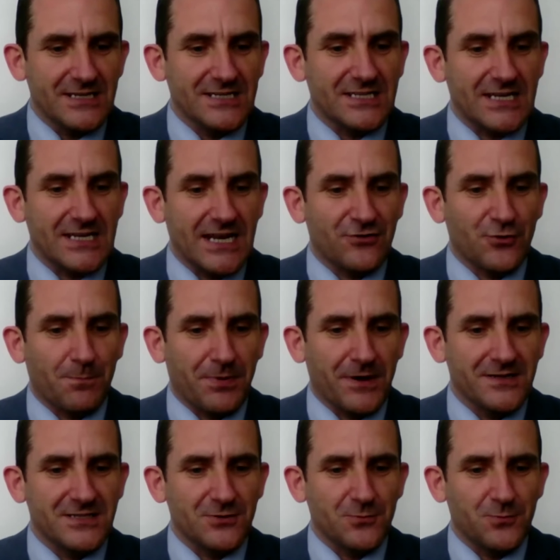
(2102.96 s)
and instead
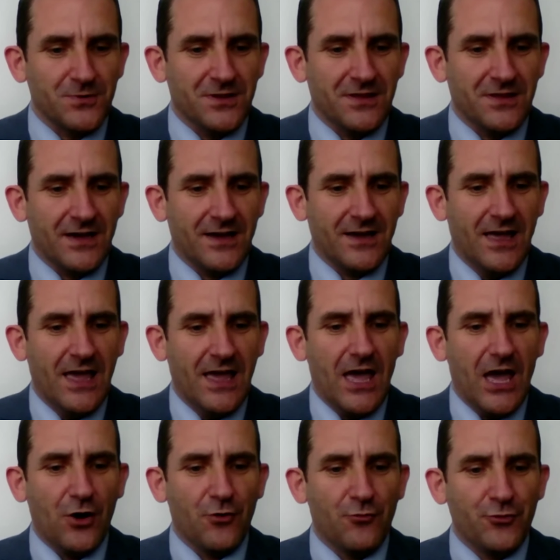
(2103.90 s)
replace it with a
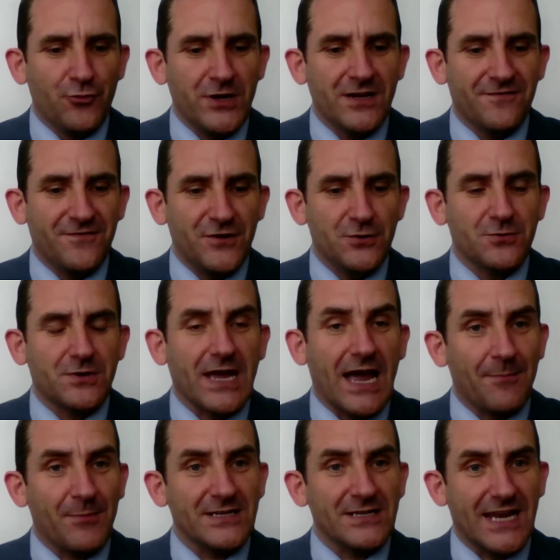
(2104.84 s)
rear view
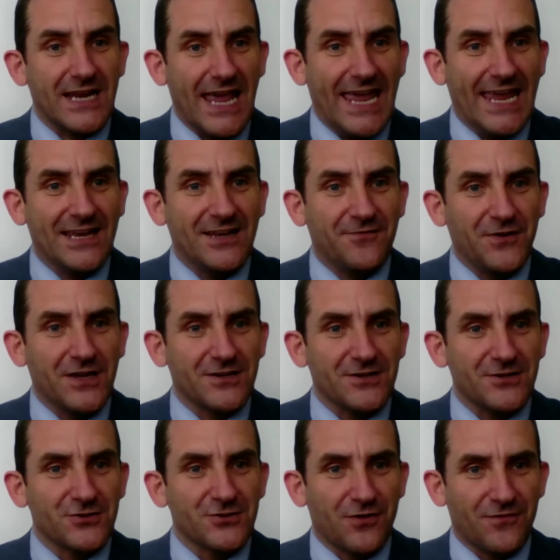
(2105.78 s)
camera to aid
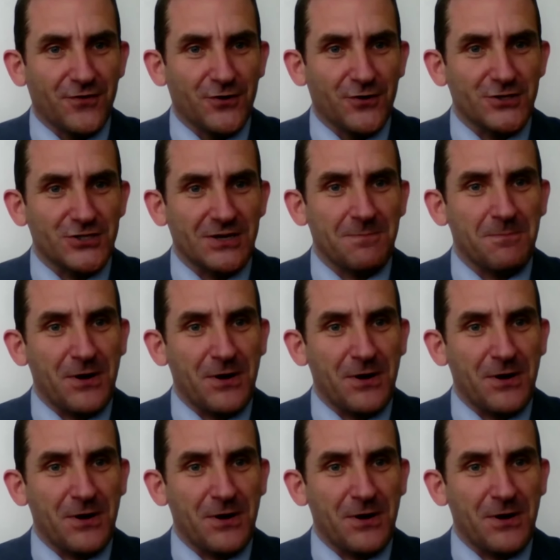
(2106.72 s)
vehicles reversing,